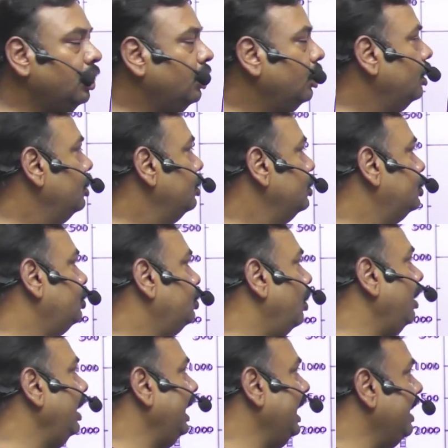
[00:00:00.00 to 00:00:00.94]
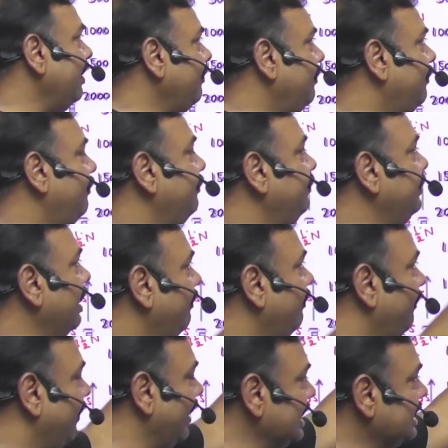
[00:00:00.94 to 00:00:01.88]
So if the
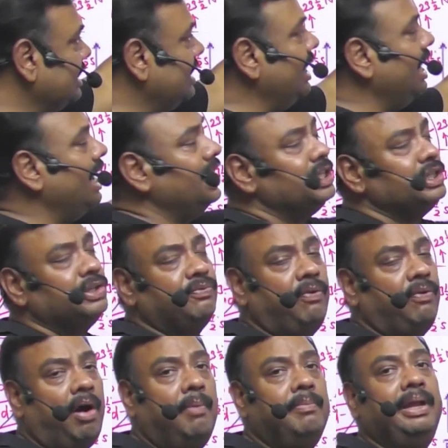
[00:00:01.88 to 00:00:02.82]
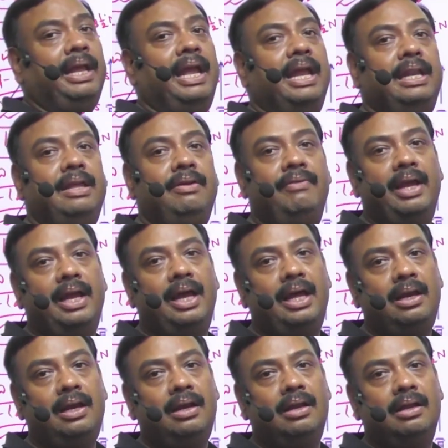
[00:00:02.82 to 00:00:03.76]
first layer is formed
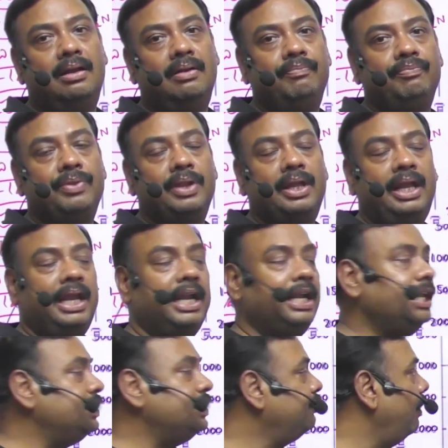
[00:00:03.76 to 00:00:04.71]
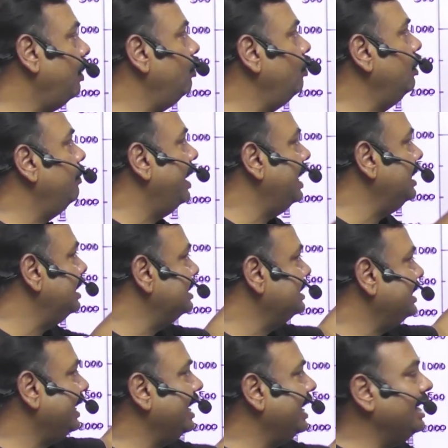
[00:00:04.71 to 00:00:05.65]
anywhere, it is followed by the
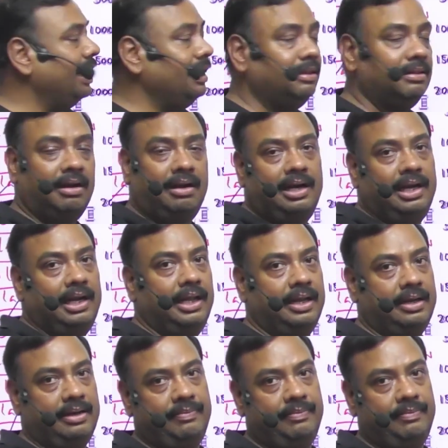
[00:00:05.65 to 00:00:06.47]
second and third layer.